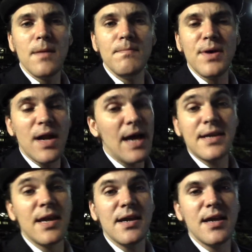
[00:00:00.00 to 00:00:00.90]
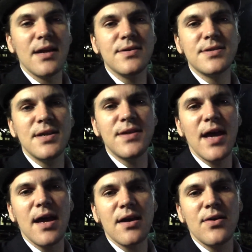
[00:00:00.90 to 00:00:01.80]
But I can't guarantee
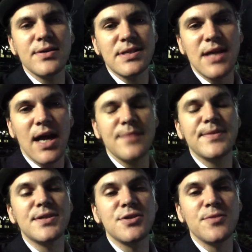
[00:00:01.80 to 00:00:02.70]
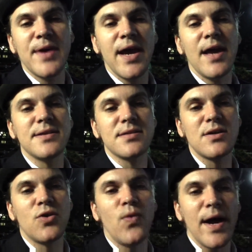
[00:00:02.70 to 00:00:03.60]
that, because Anonymous in Japan is a
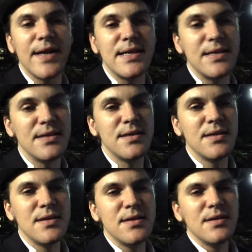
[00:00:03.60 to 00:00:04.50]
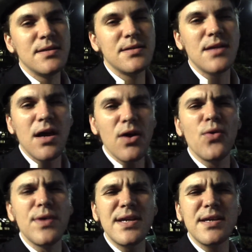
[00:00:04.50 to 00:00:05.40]
quite, not
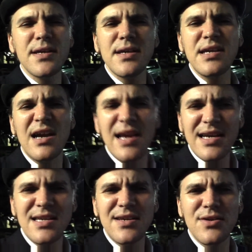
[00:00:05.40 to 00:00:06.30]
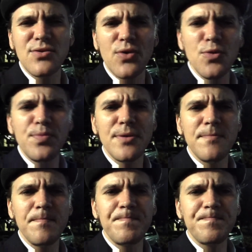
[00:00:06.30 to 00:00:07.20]
only eclectic group,
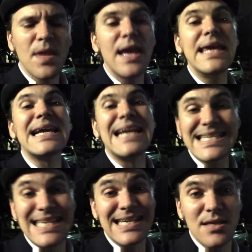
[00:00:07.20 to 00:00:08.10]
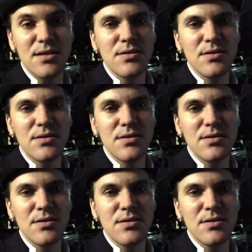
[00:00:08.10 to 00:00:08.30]
but